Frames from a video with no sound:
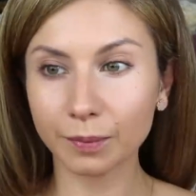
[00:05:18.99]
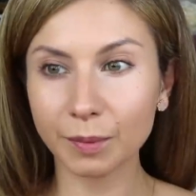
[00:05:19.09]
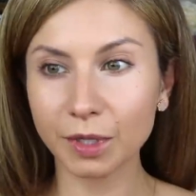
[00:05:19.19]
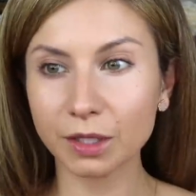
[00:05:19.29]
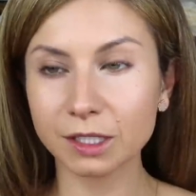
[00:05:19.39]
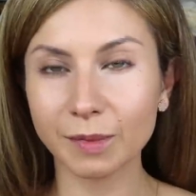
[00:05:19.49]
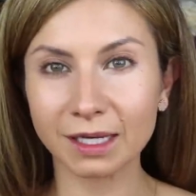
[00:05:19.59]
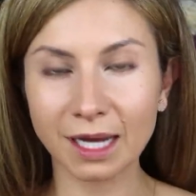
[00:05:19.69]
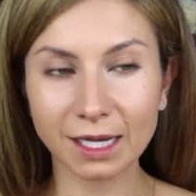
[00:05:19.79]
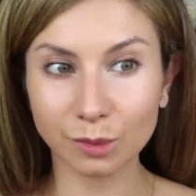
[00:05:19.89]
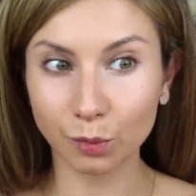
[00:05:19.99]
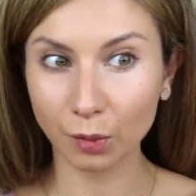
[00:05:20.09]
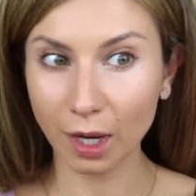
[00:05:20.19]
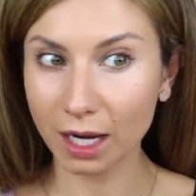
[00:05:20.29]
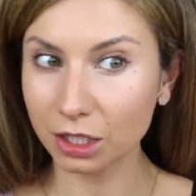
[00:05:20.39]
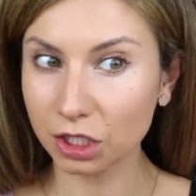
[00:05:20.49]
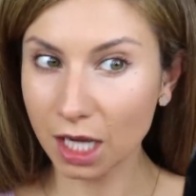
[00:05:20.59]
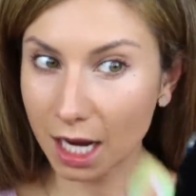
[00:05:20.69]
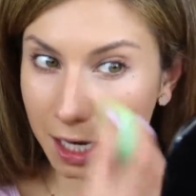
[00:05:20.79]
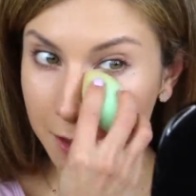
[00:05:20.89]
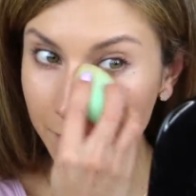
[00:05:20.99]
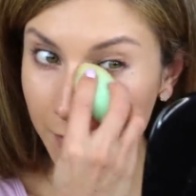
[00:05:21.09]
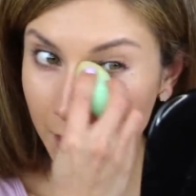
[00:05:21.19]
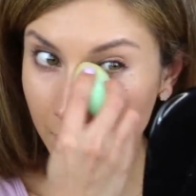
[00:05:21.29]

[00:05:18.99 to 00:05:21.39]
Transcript: Appears to be a nice bright shade.